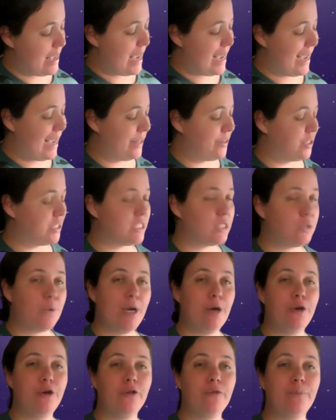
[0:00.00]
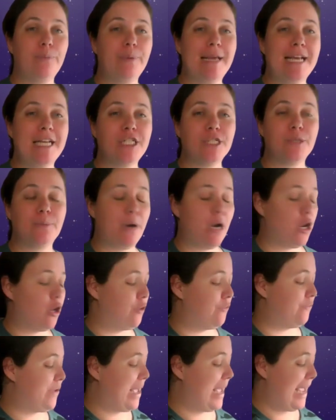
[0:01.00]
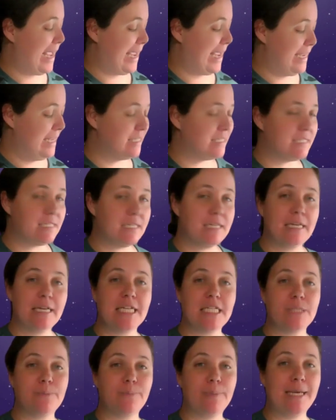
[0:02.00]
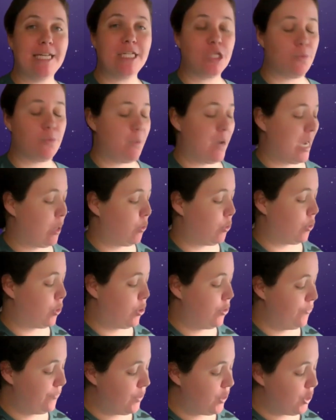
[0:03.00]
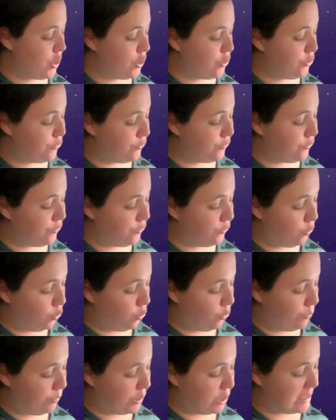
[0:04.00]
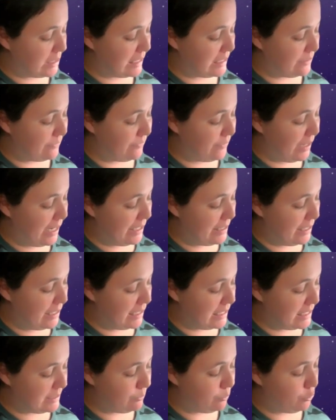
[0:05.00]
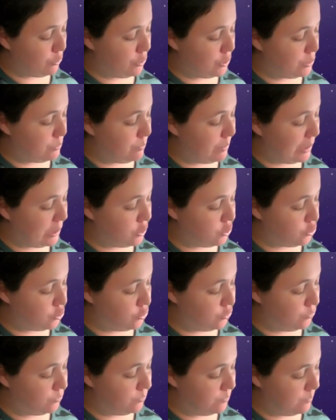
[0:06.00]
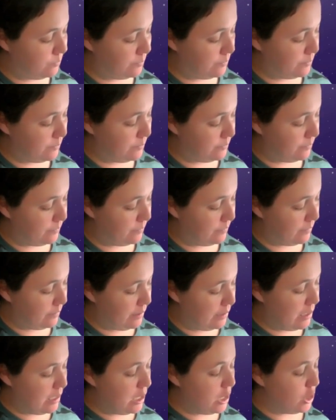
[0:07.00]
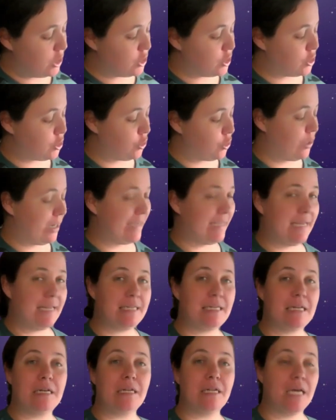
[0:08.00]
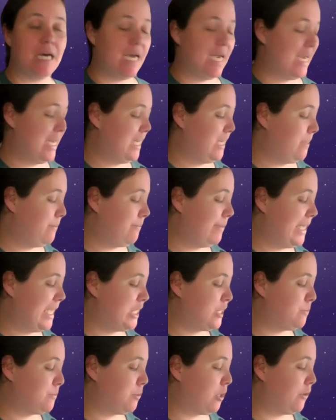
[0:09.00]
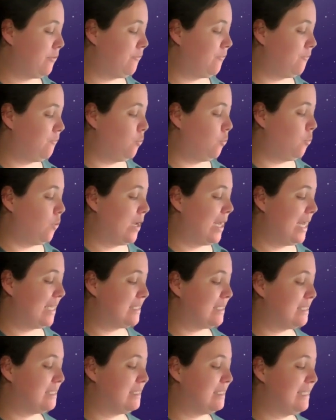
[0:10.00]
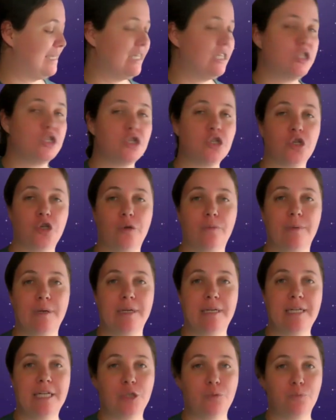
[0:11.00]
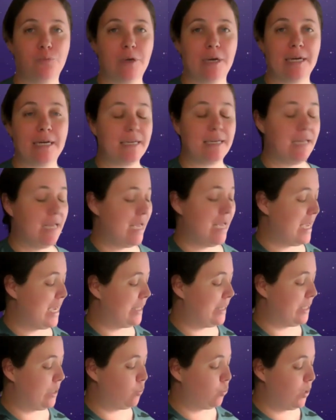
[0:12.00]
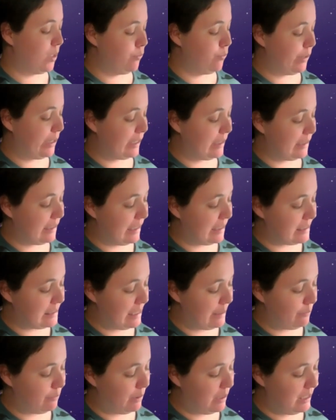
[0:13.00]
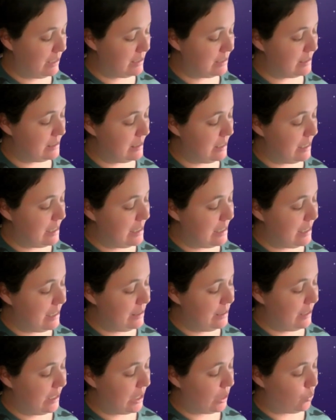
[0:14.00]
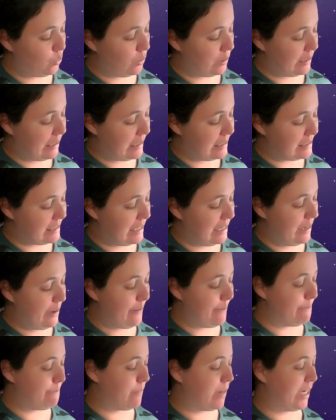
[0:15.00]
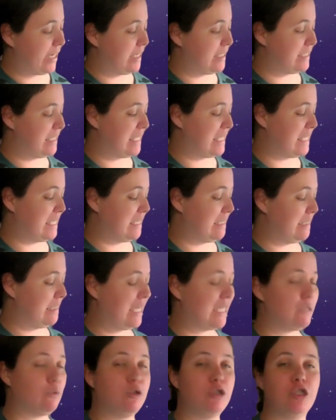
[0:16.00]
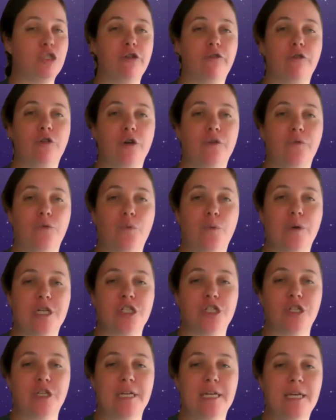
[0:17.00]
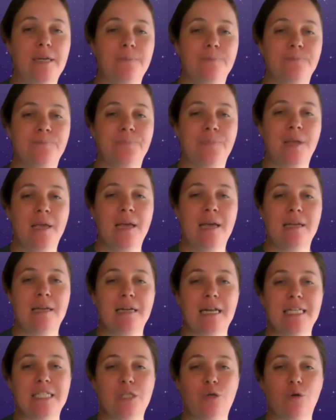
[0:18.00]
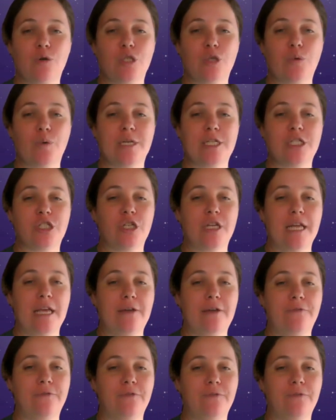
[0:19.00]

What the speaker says: and the square root of p to the power of 8 is p to the power of 4, because I divide that exponent by 2. So I get 9p to the power of 4 as the second term in each bracket, and then one bracket gets a plus and the other one gets a minus, and that's what you should have got for question E. Now let's go on to question F.